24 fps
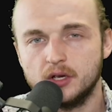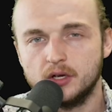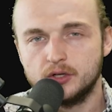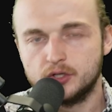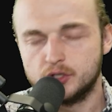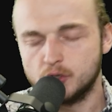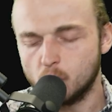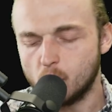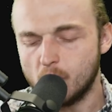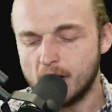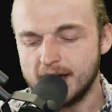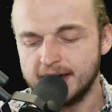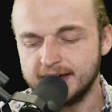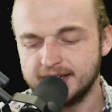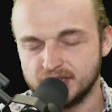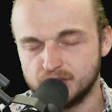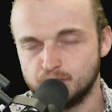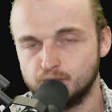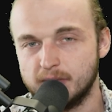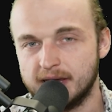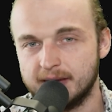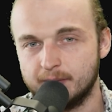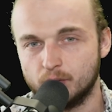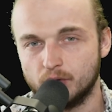So why is
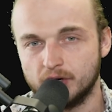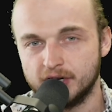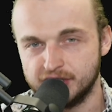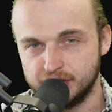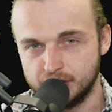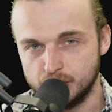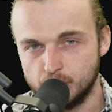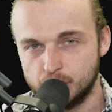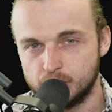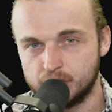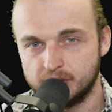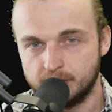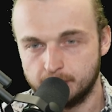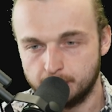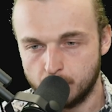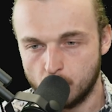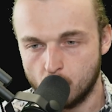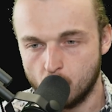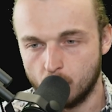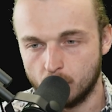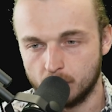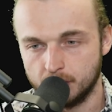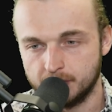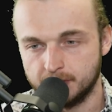memory use
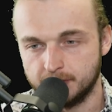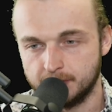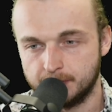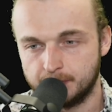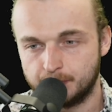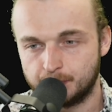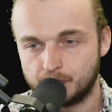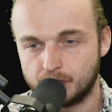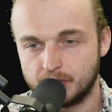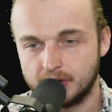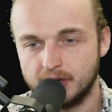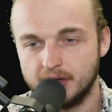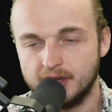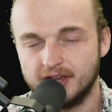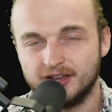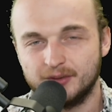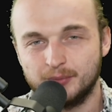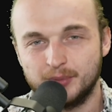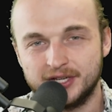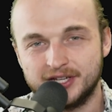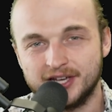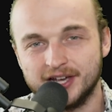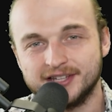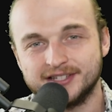important?
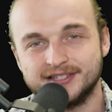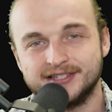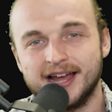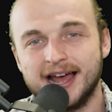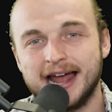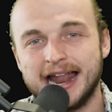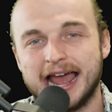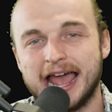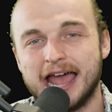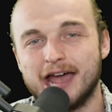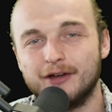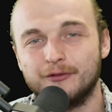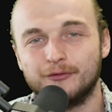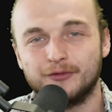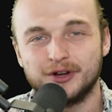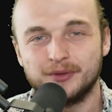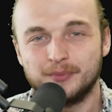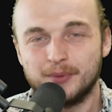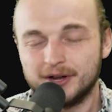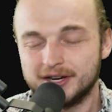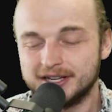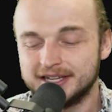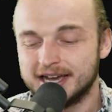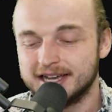Because not
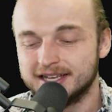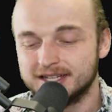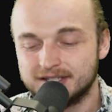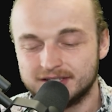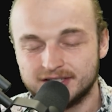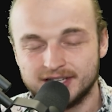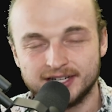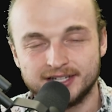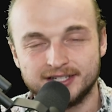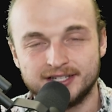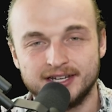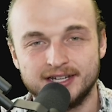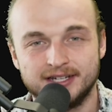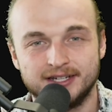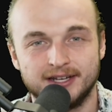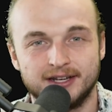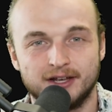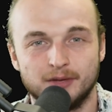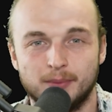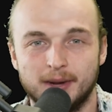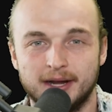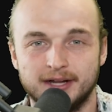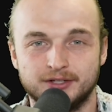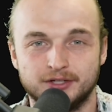everybody has 16
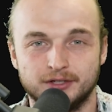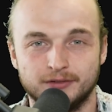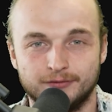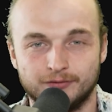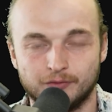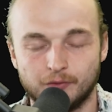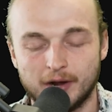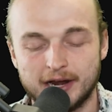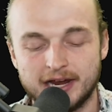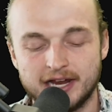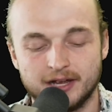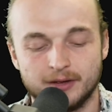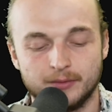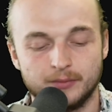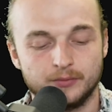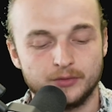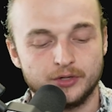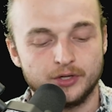gigabytes of RAM.